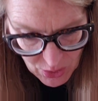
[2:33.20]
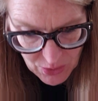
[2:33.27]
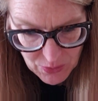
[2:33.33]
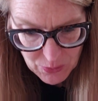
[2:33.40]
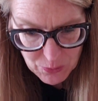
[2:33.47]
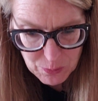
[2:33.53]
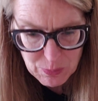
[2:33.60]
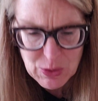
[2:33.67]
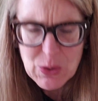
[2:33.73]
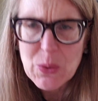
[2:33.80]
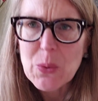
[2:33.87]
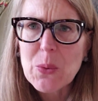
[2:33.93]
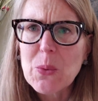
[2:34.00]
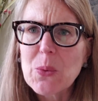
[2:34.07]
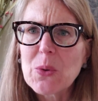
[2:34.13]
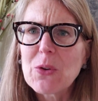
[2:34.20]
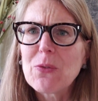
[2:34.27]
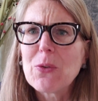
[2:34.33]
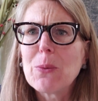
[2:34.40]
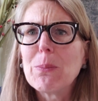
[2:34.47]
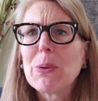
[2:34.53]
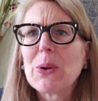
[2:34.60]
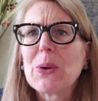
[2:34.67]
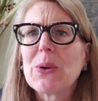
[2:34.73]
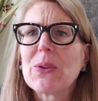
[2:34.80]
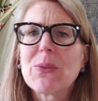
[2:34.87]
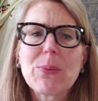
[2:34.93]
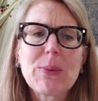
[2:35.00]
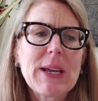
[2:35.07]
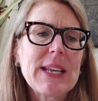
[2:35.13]
all those beautiful
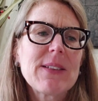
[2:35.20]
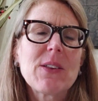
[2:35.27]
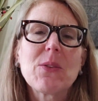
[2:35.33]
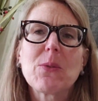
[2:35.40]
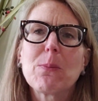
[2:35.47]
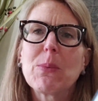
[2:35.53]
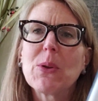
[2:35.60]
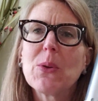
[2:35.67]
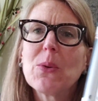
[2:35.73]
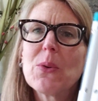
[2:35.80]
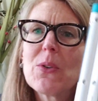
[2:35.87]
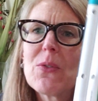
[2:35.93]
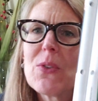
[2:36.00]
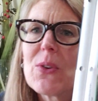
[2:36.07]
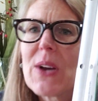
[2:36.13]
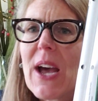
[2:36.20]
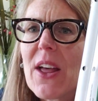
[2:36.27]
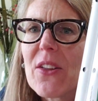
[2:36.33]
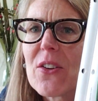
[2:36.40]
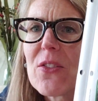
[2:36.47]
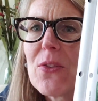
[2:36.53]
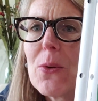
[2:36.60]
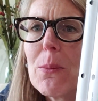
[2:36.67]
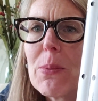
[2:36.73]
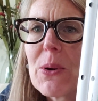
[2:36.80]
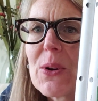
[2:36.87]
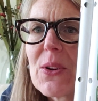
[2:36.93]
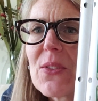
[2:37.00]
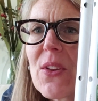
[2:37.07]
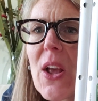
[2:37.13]
birds, right? Those beautiful, colorful
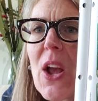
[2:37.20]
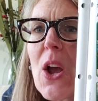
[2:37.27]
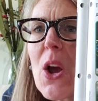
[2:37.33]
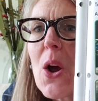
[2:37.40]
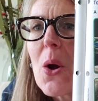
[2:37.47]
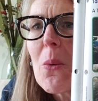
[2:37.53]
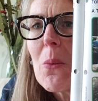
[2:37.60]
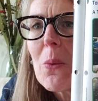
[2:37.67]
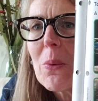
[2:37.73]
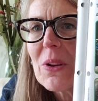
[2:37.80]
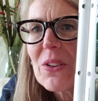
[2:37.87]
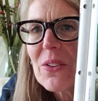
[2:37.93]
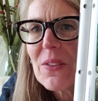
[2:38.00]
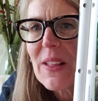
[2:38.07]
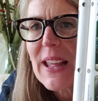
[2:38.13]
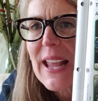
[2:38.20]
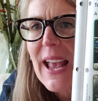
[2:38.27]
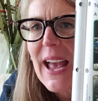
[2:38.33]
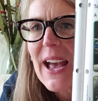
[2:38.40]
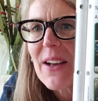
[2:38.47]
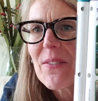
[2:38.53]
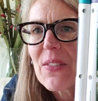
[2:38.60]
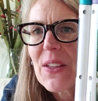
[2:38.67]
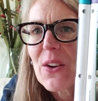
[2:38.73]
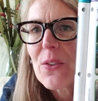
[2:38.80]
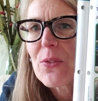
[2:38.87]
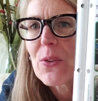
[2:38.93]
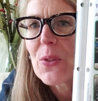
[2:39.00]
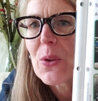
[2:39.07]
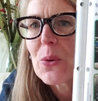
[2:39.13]
birds. Well, what do they have there
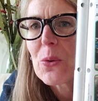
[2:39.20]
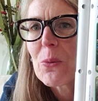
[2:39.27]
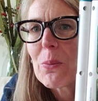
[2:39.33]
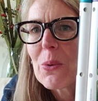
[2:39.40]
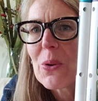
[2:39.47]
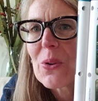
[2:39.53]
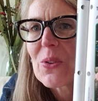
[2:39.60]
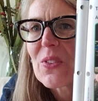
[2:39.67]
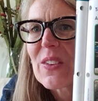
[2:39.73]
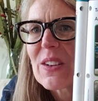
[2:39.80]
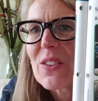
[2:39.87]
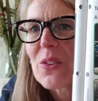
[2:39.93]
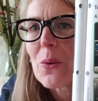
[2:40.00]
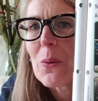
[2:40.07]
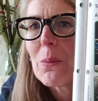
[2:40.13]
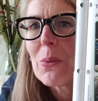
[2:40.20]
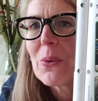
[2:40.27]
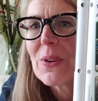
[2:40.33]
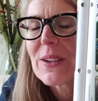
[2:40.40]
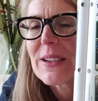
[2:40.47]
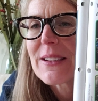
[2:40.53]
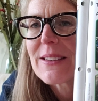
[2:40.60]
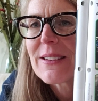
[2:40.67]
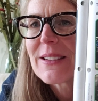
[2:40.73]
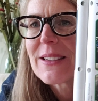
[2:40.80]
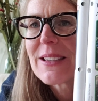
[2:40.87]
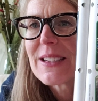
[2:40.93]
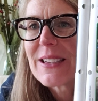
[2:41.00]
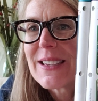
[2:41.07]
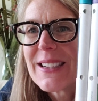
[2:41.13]
for those birds that's so important?
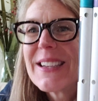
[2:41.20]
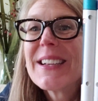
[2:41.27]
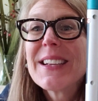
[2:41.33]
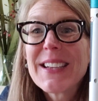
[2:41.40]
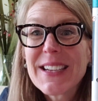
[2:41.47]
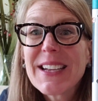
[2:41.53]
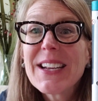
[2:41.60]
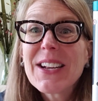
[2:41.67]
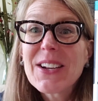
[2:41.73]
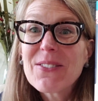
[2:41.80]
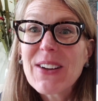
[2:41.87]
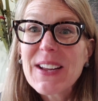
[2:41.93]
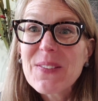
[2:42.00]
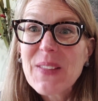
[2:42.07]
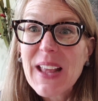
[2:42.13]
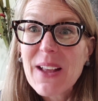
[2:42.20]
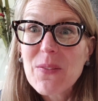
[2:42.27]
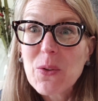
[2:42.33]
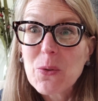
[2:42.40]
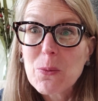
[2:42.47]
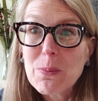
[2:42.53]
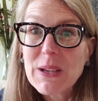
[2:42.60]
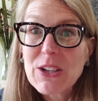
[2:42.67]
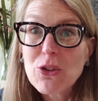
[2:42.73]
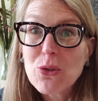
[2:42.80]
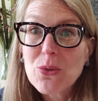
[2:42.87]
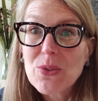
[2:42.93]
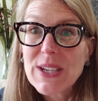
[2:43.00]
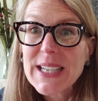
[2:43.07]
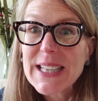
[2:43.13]
Right? They have those big
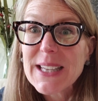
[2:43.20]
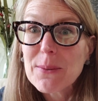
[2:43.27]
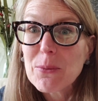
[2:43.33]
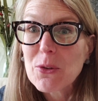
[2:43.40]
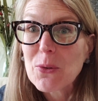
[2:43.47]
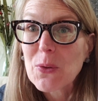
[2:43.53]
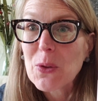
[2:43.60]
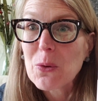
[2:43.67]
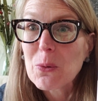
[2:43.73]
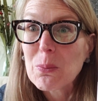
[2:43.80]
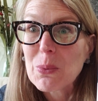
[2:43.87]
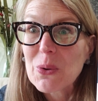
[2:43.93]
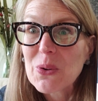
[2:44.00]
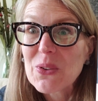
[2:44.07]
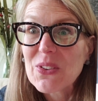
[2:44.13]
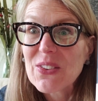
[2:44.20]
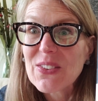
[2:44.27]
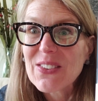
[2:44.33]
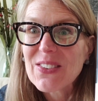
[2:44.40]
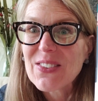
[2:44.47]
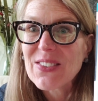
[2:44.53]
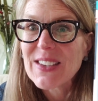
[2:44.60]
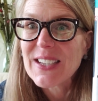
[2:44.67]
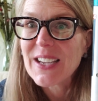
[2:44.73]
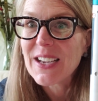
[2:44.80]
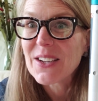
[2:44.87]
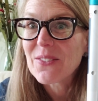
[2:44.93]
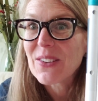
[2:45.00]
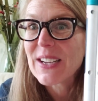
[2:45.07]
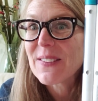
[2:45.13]
tree limbs for those birds to sit
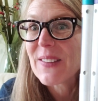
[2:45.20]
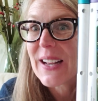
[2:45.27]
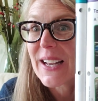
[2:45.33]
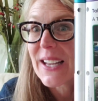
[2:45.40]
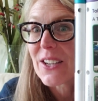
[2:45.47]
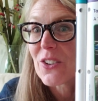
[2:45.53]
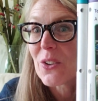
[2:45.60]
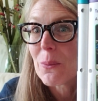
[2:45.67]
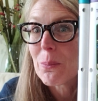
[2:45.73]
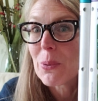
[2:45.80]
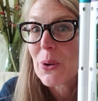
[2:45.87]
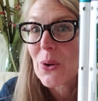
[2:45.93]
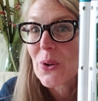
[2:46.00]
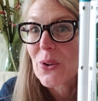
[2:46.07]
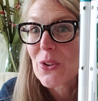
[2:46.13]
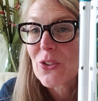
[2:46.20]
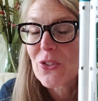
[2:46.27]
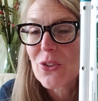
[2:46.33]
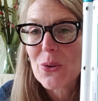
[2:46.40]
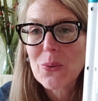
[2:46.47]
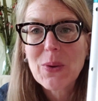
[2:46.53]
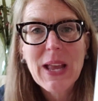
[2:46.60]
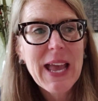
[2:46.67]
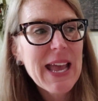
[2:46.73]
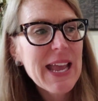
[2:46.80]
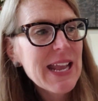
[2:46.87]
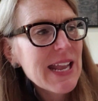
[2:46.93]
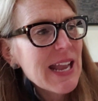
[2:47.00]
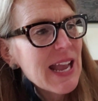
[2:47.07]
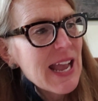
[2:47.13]
on, right? They like to perch,
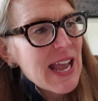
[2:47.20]
okay?